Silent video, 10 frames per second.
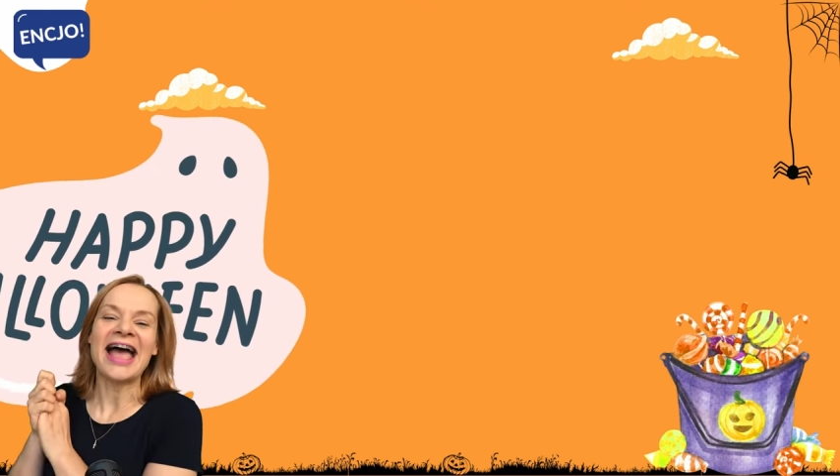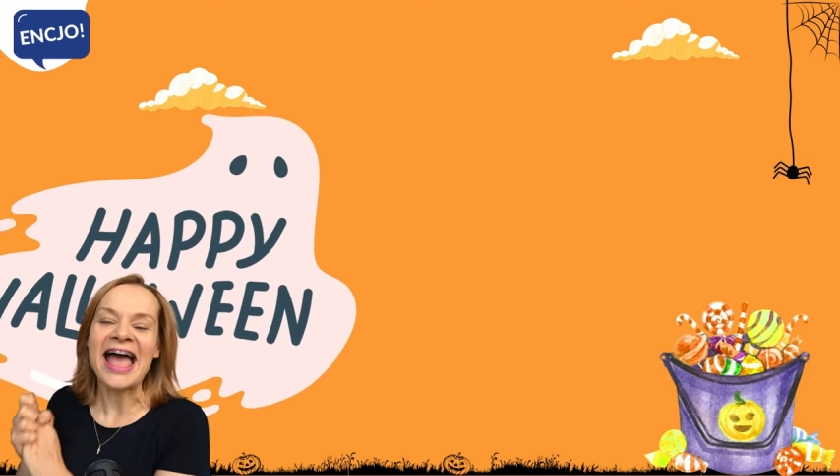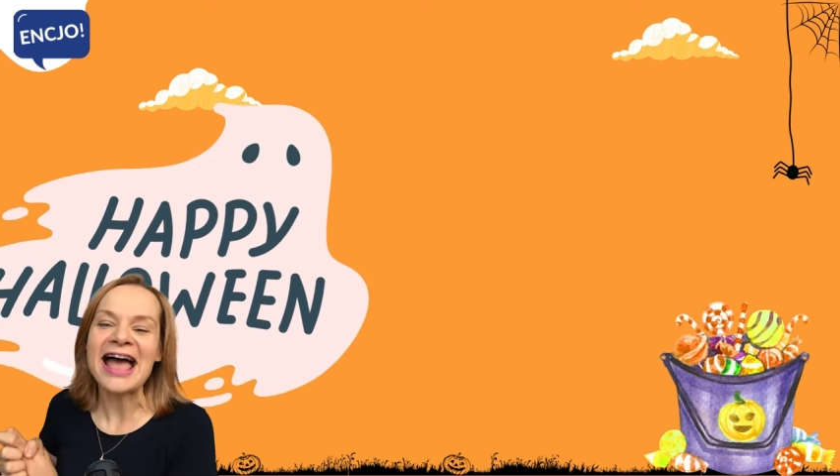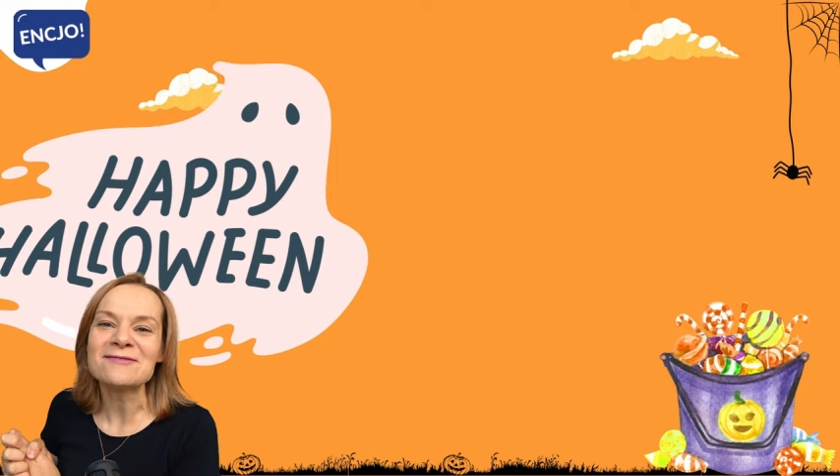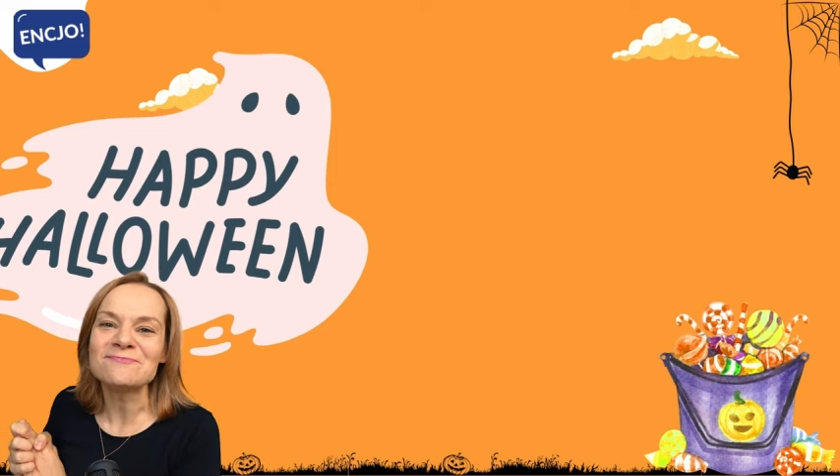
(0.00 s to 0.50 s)

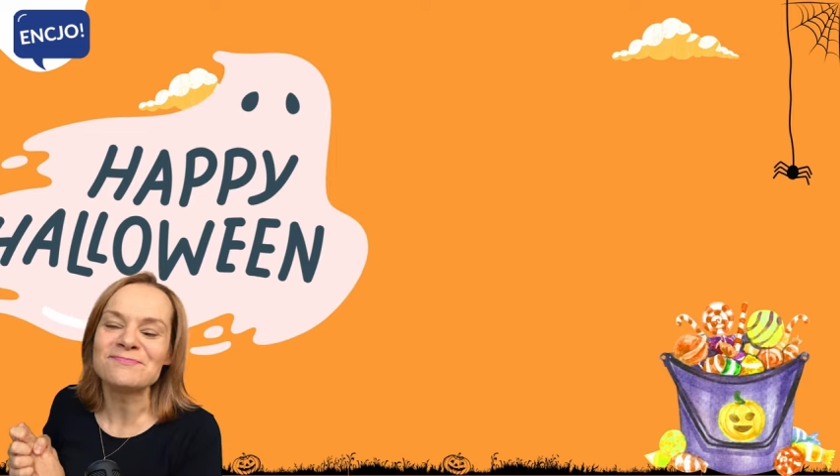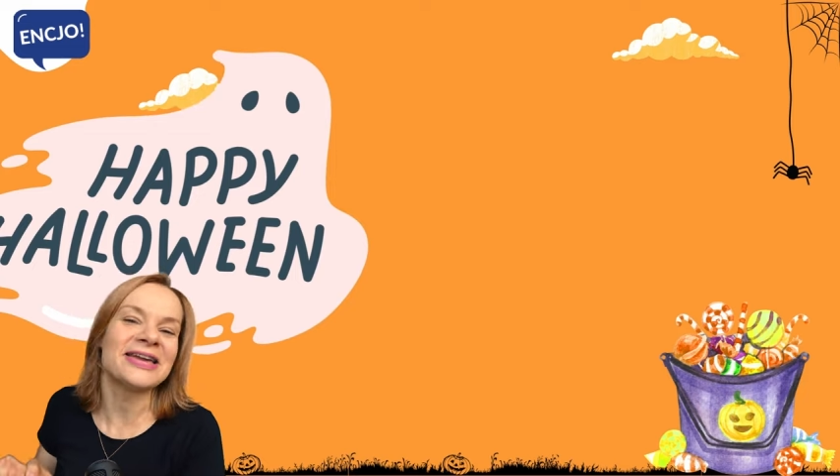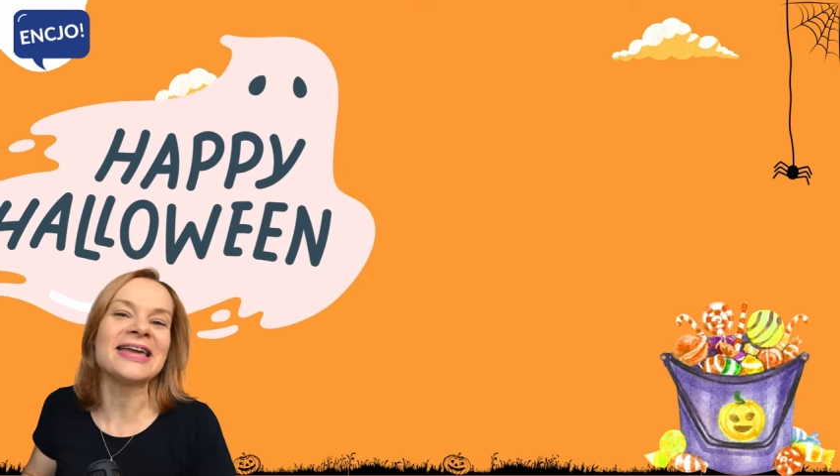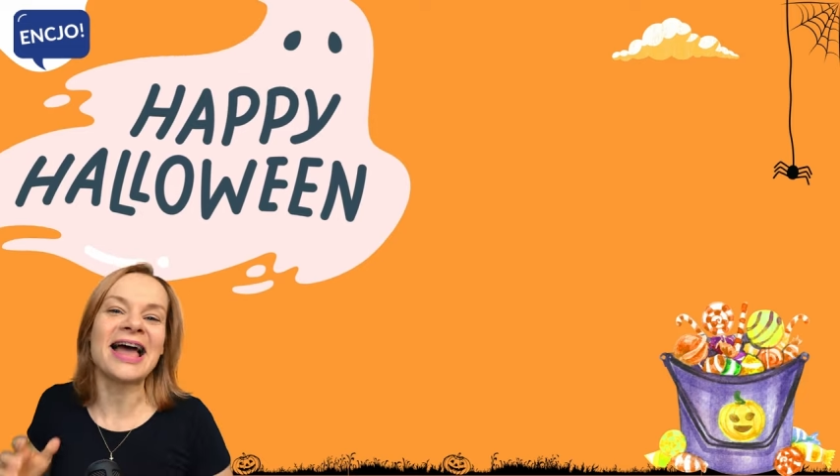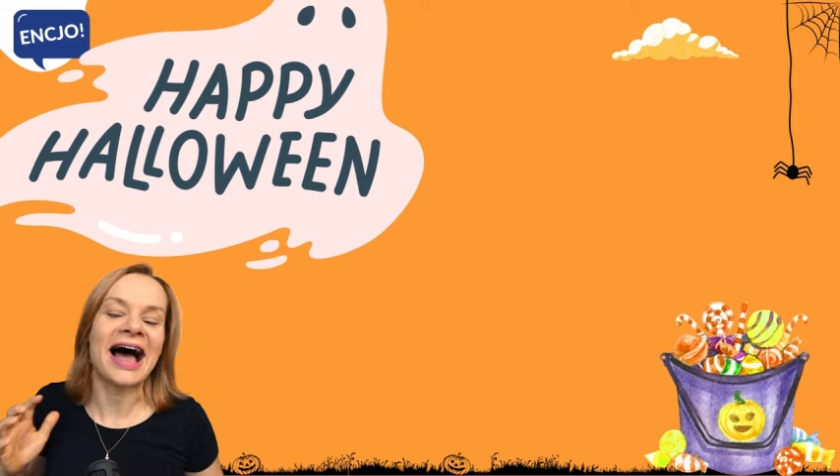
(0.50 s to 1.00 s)

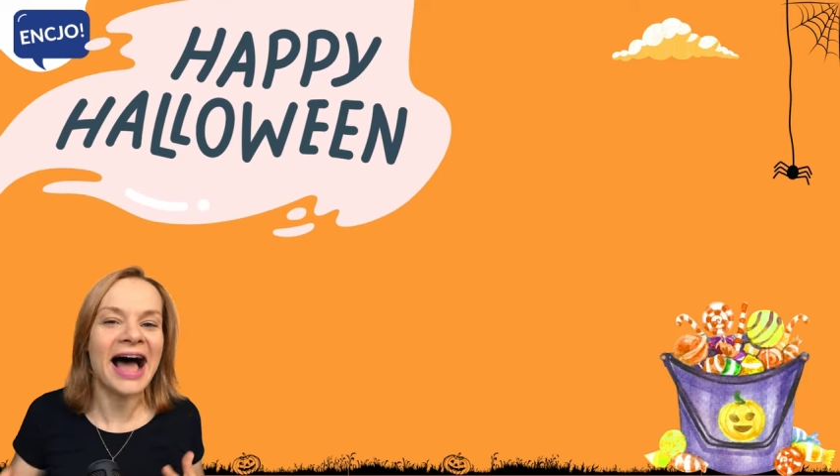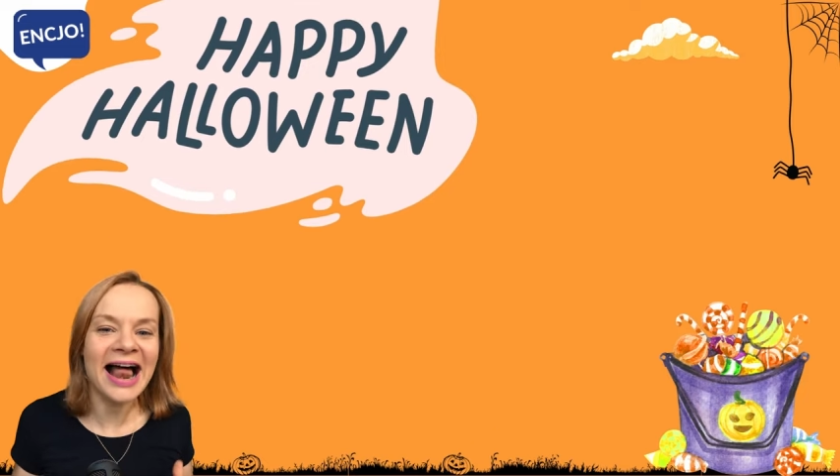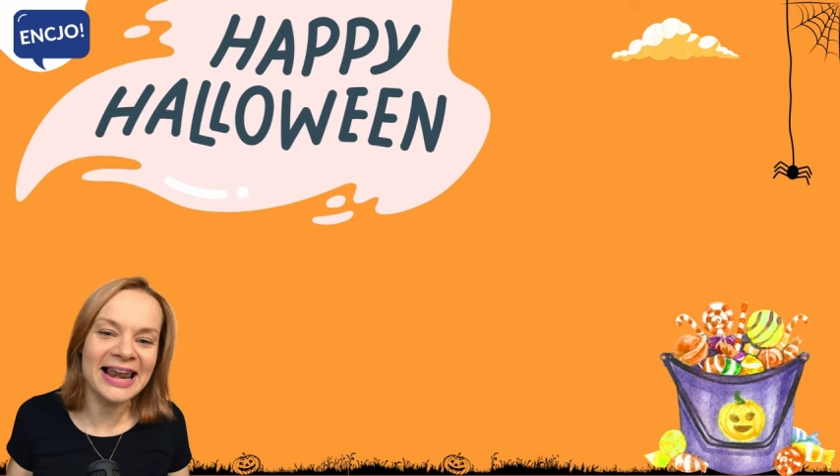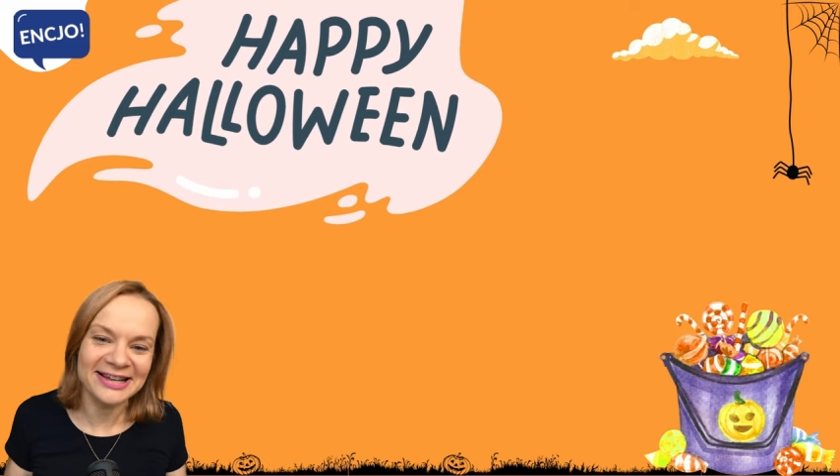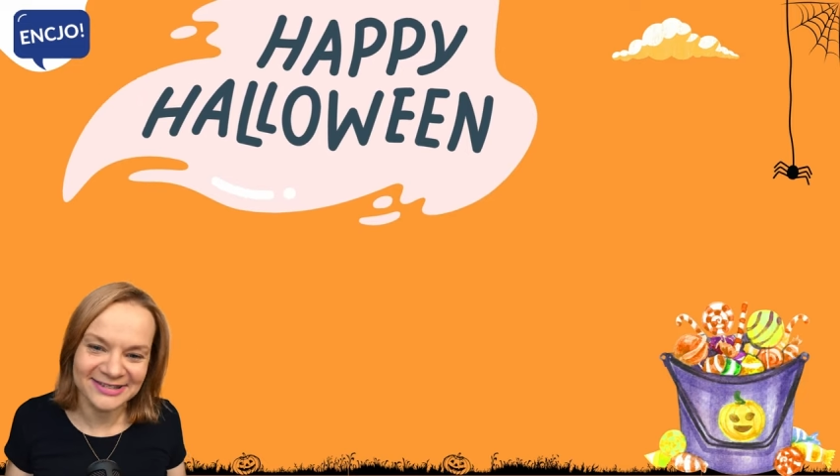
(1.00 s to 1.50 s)
Happy
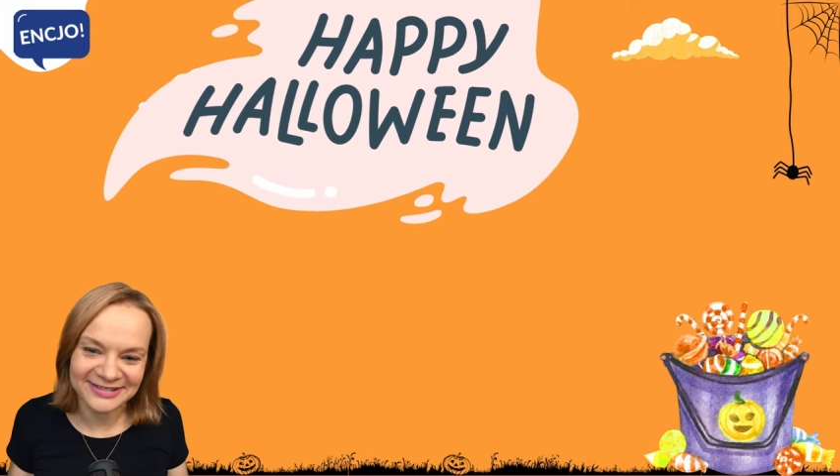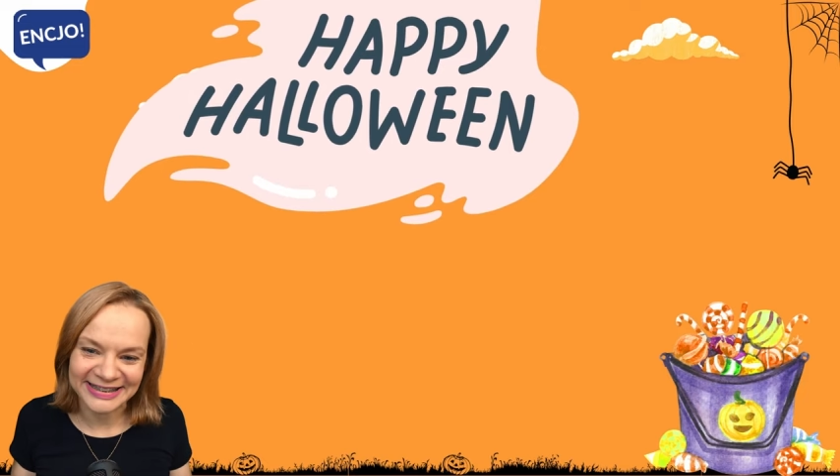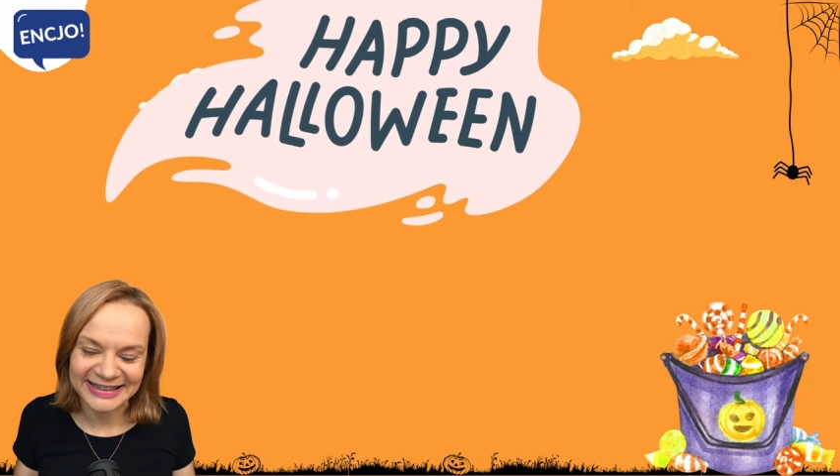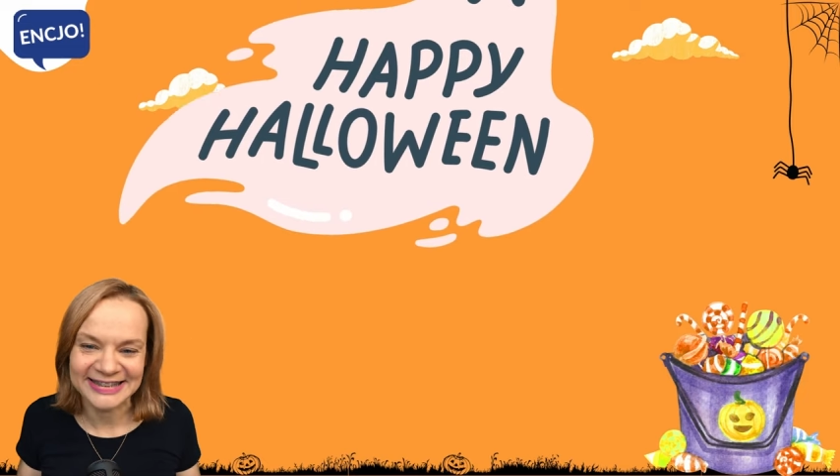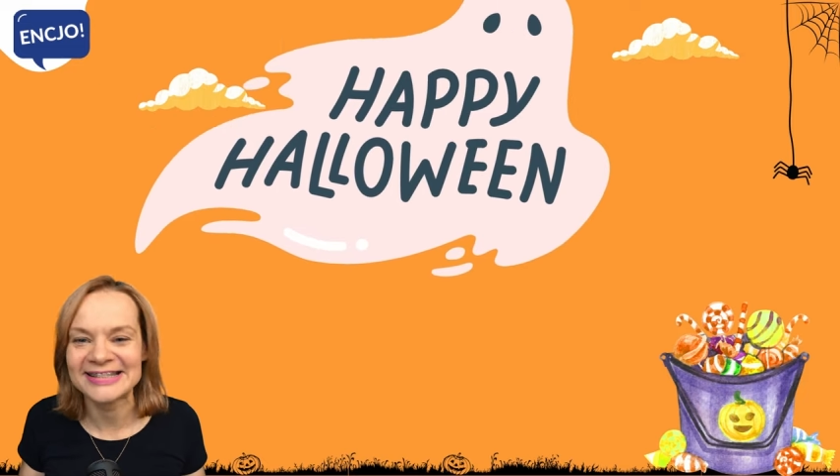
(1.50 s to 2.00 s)

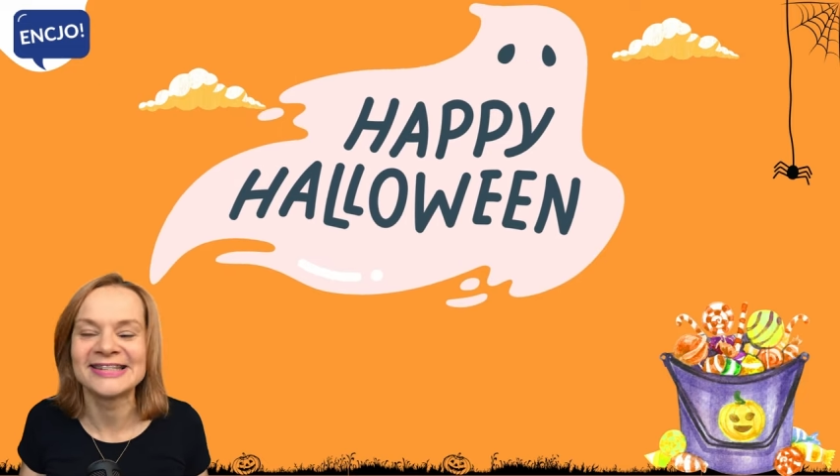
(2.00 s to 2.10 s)
Halloween!